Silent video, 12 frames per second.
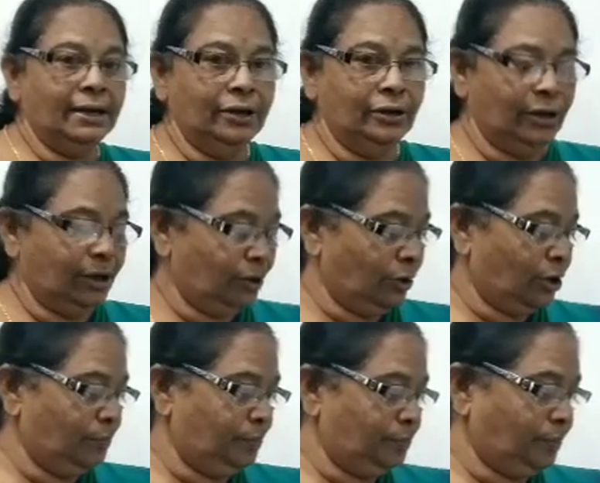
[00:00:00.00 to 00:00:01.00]
in your
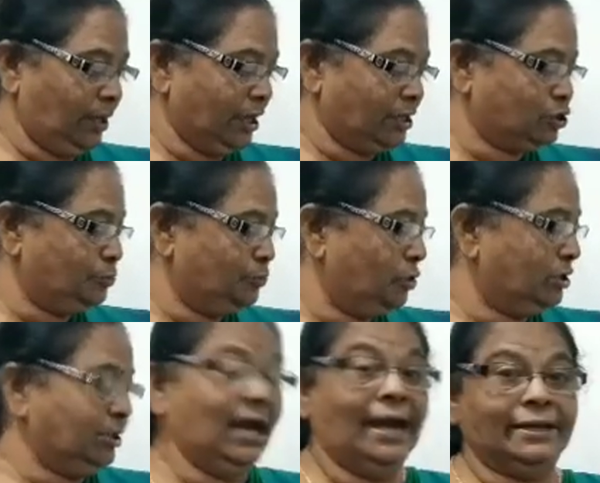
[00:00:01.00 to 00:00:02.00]
not
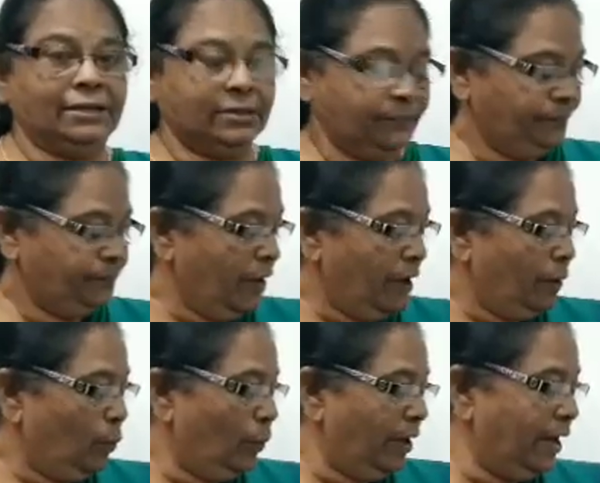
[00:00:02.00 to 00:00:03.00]
textbook that
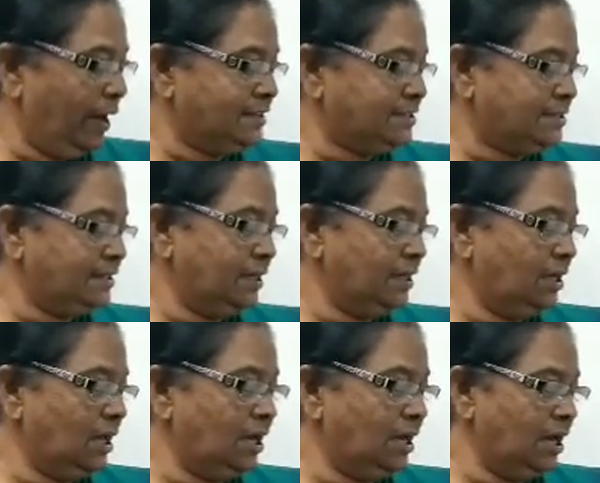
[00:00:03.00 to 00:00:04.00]
when a
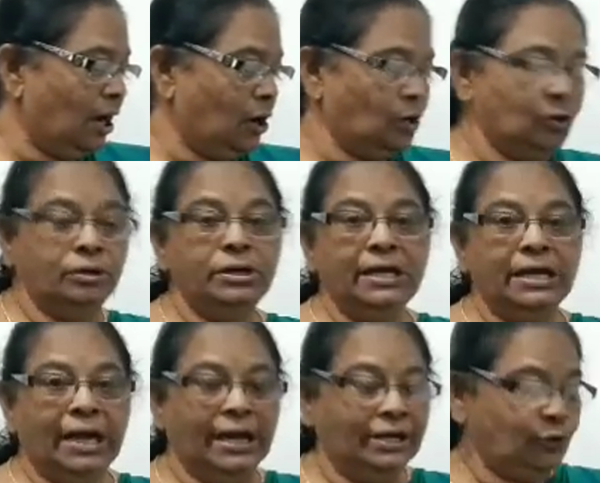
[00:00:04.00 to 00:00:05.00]
singular noun
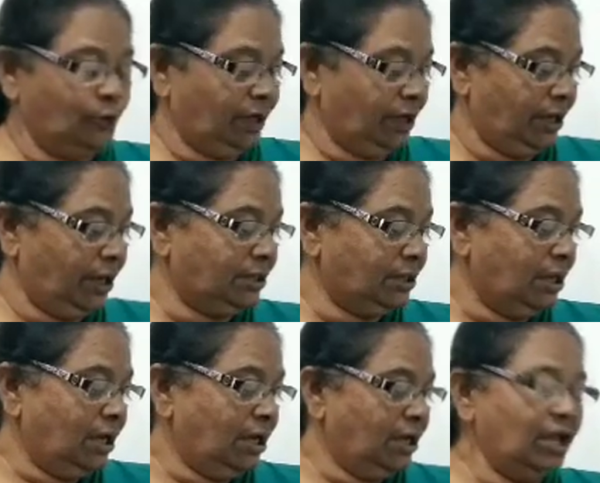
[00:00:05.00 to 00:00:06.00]
ends with
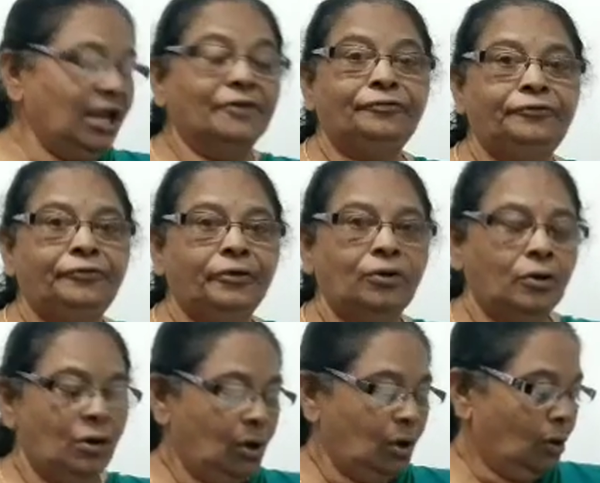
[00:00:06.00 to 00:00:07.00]
F
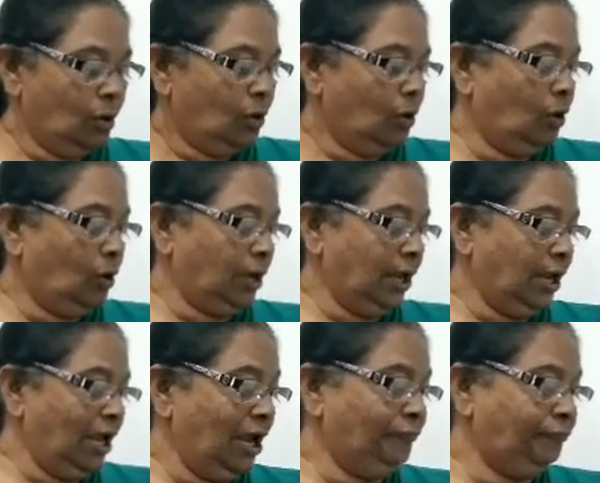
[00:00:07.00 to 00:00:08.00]
or
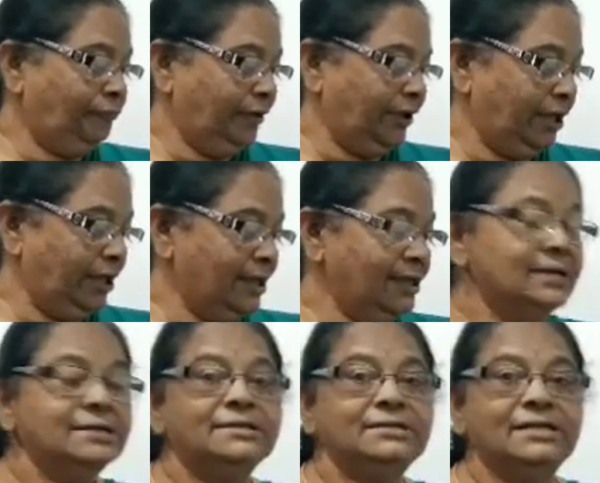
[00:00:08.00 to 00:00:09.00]
FE,
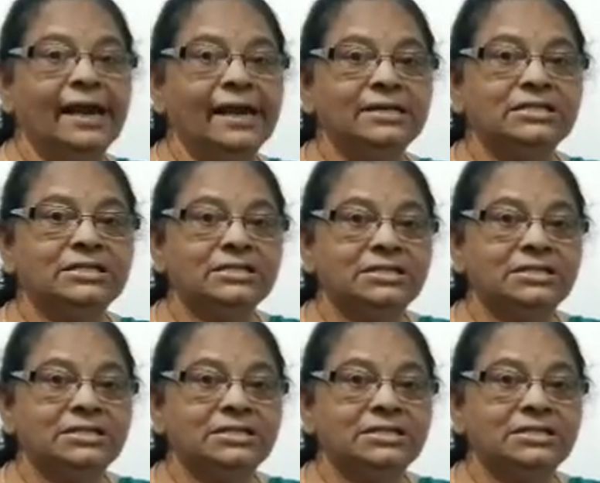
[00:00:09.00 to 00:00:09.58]
change